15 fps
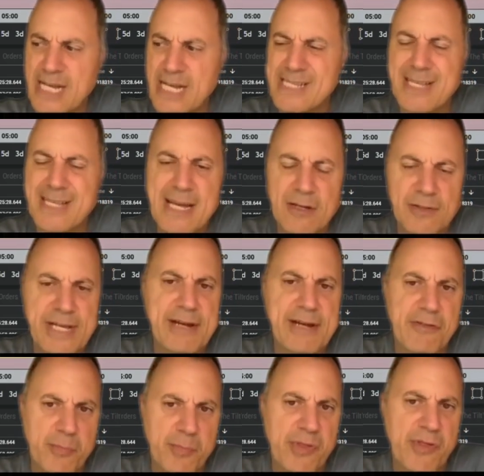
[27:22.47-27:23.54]
I scaled
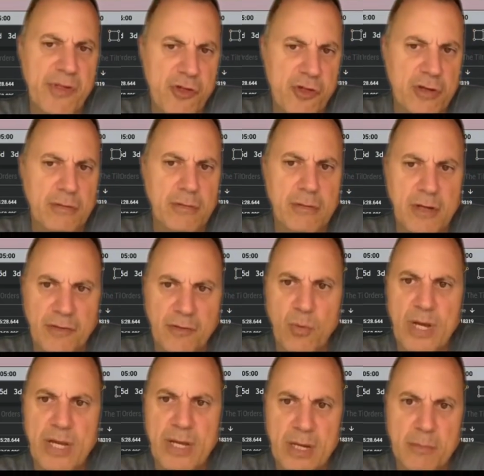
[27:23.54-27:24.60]
out of the position on the
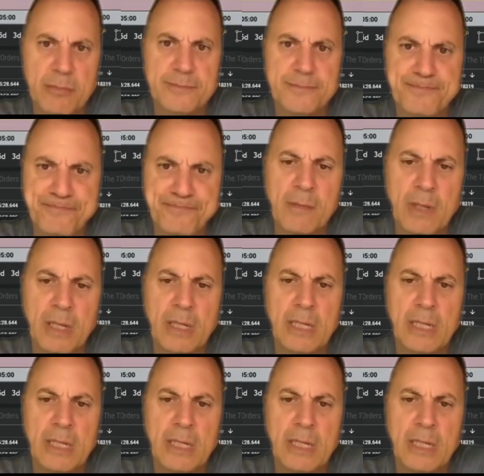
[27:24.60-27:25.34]
way up. Okay.